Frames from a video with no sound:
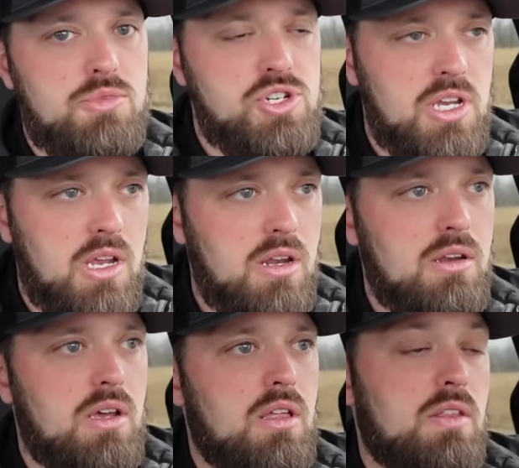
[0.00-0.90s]

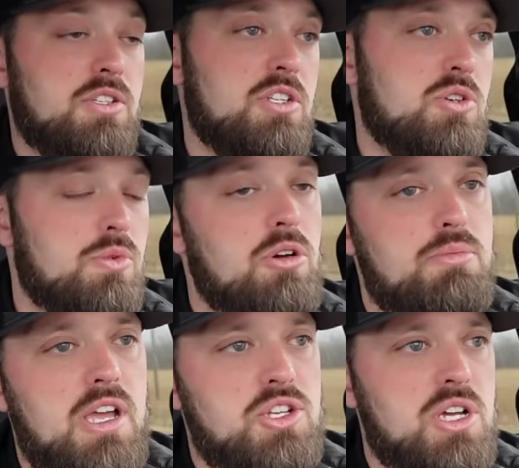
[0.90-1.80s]
machine, unless it's a real
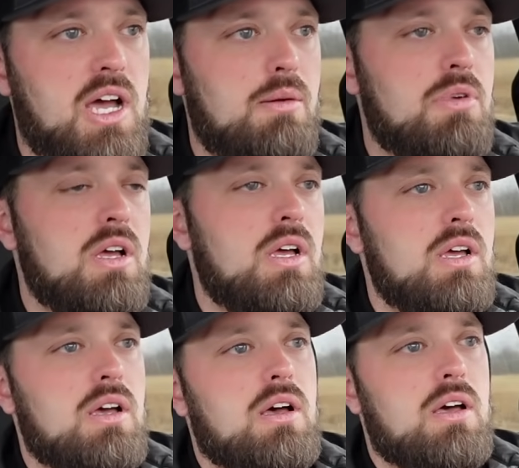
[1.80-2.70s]
big job.
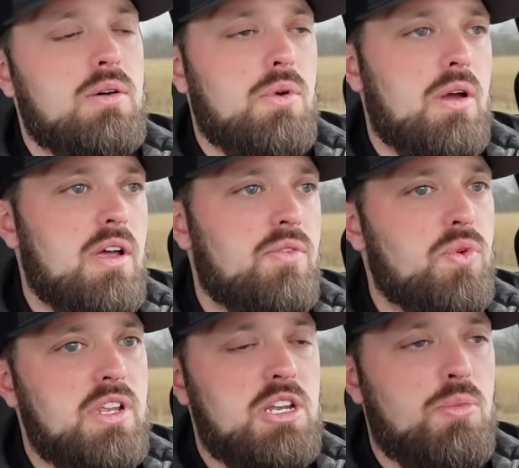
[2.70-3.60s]
If
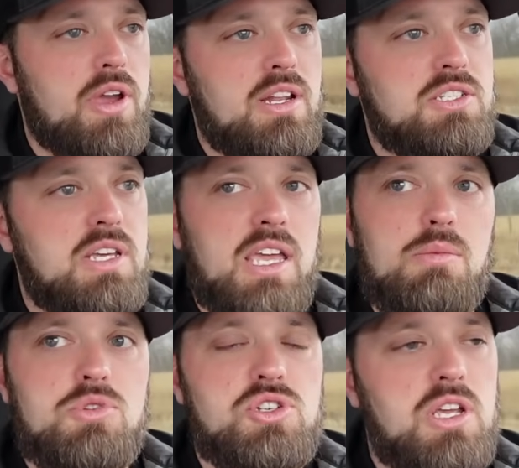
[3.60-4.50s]
we need to bring in a
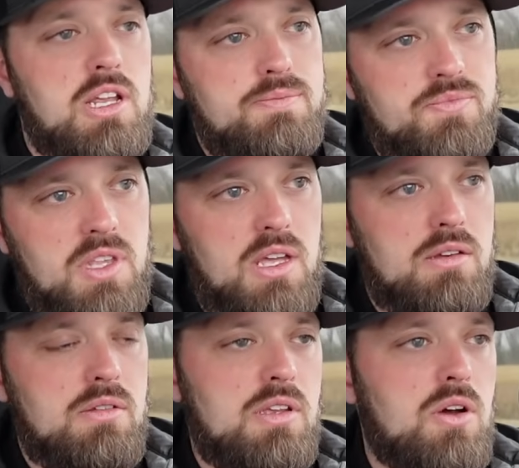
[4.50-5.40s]
second machine,
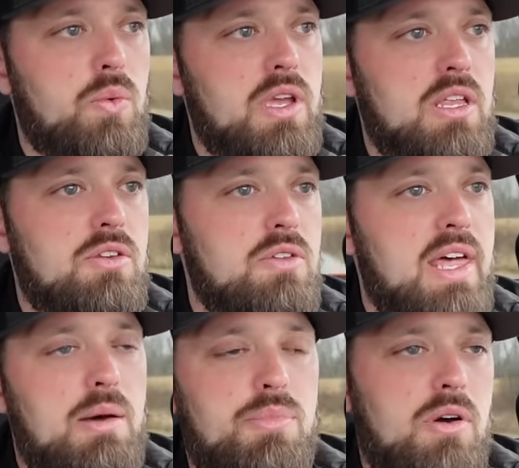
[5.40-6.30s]
then, we can do
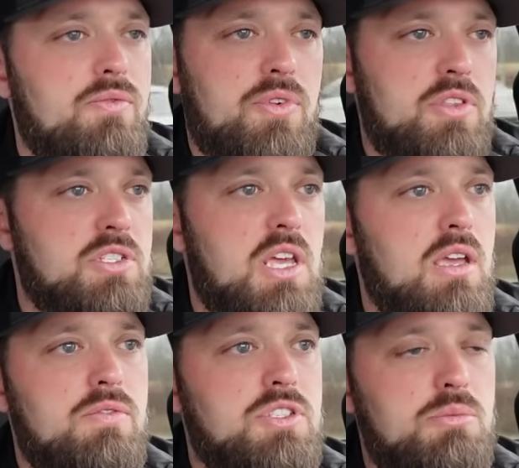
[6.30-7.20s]
that. But for the
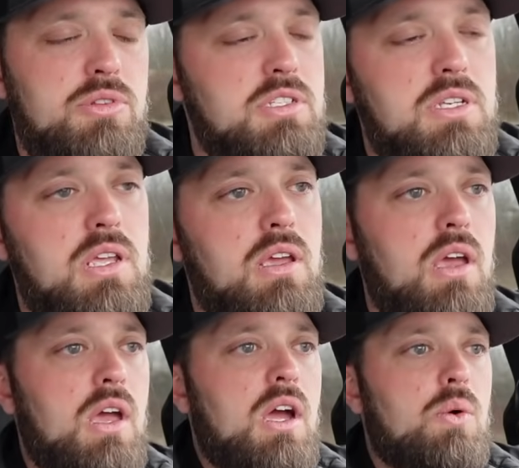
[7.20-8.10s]
sake of simplicity,
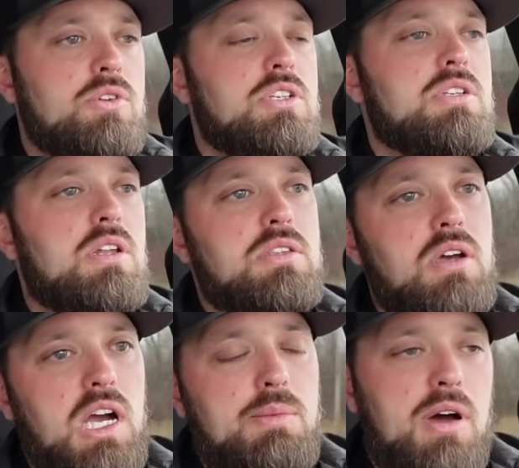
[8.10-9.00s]
we're just going to
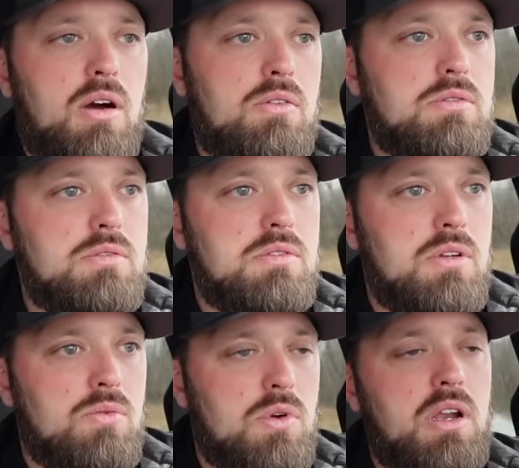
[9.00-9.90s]
talk about
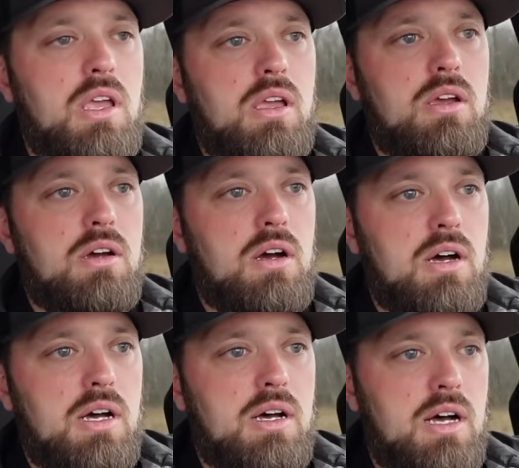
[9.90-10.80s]
running
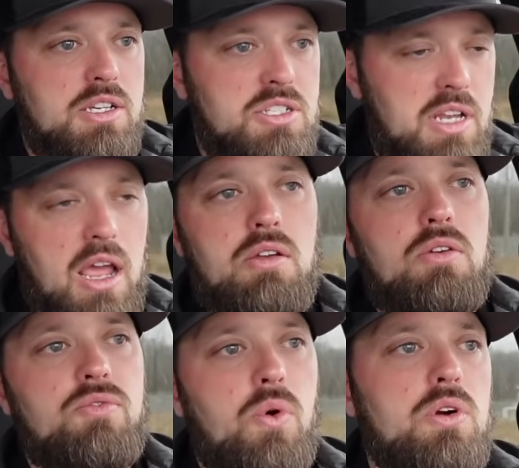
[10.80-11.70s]
a
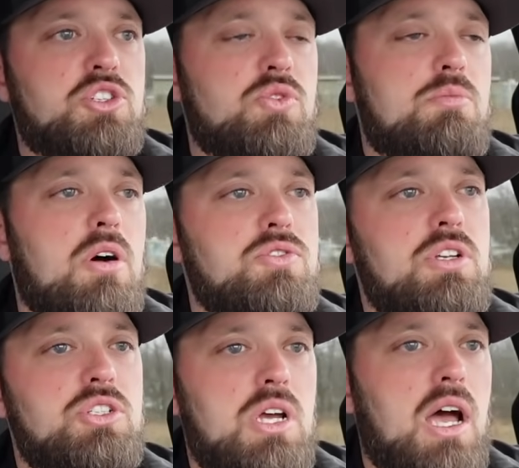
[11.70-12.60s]
standard forestry
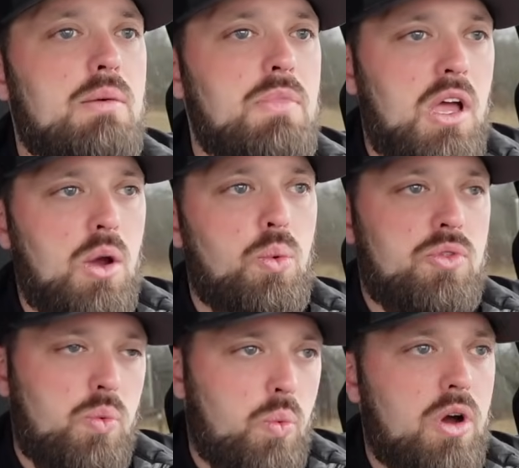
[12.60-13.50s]
mulching job
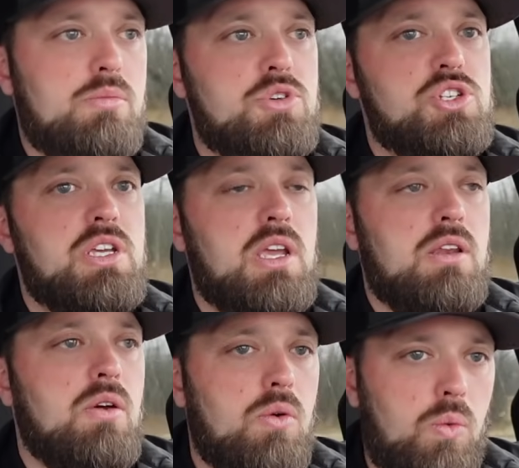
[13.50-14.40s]
with one
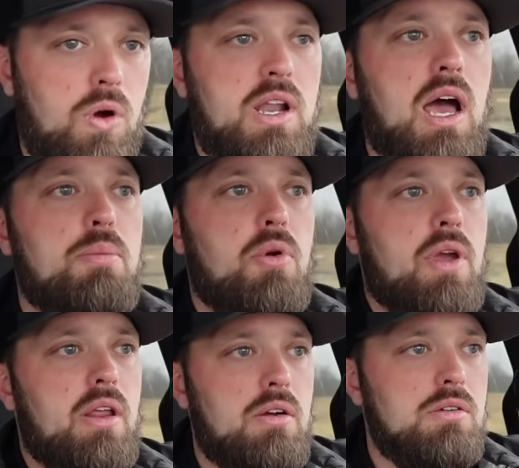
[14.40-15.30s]
machine, one
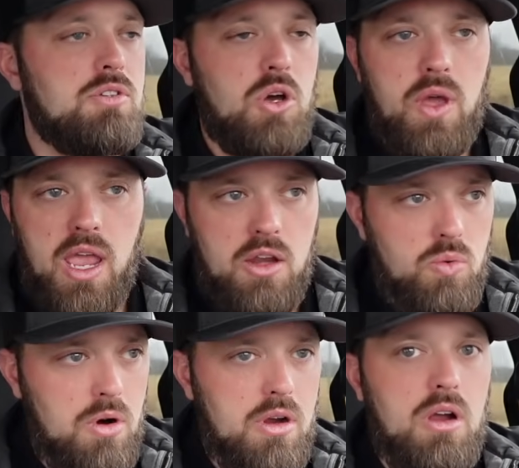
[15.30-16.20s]
operator, no
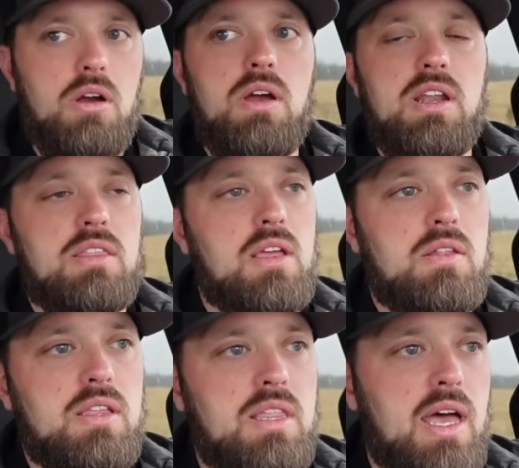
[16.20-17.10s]
handwork or anything
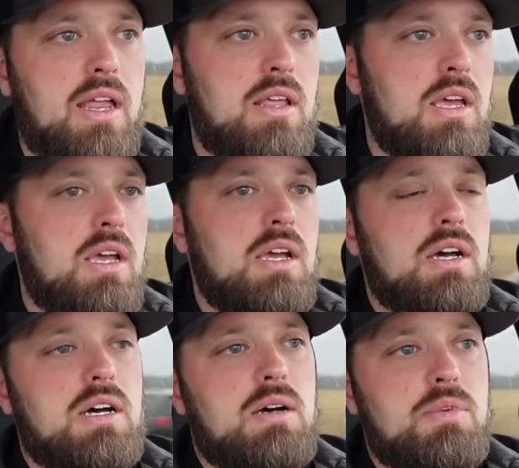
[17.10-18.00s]
like that.
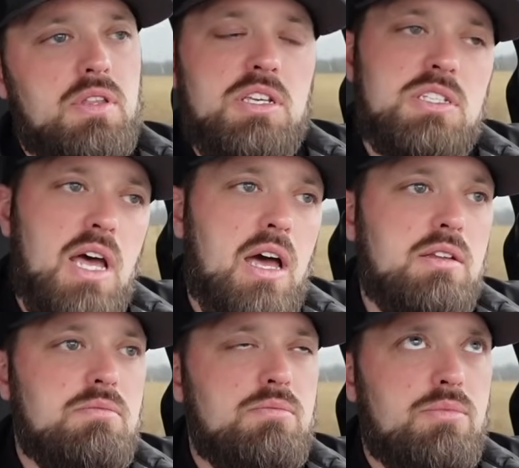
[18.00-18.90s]
At least
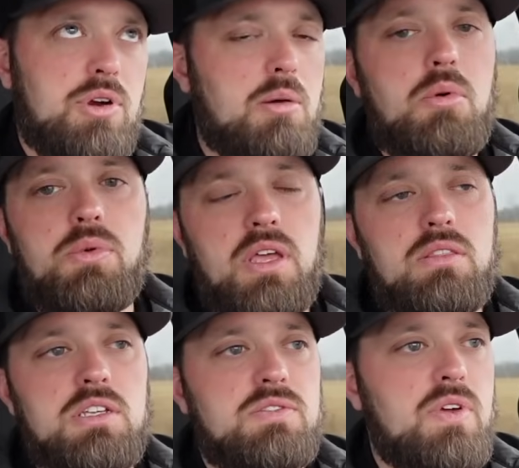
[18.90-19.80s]
not probably
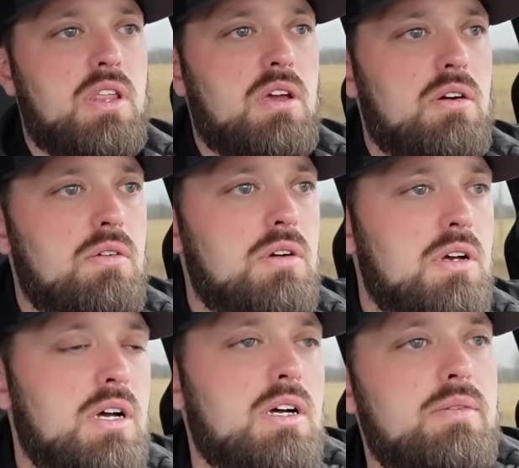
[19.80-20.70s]
in this video.
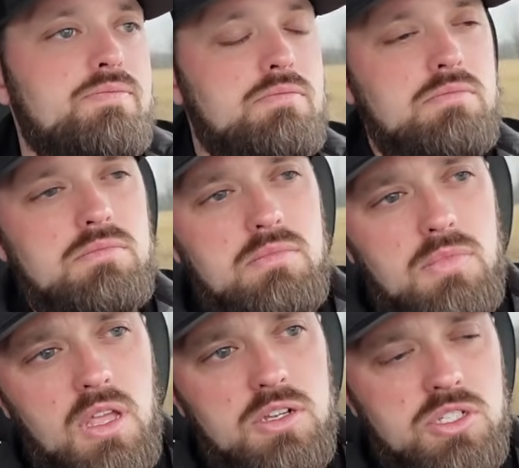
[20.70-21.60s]

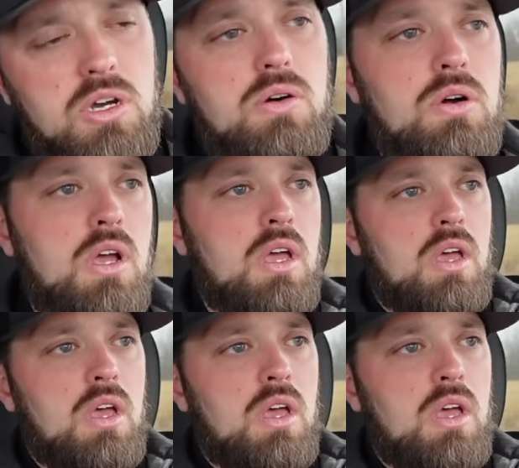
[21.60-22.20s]
So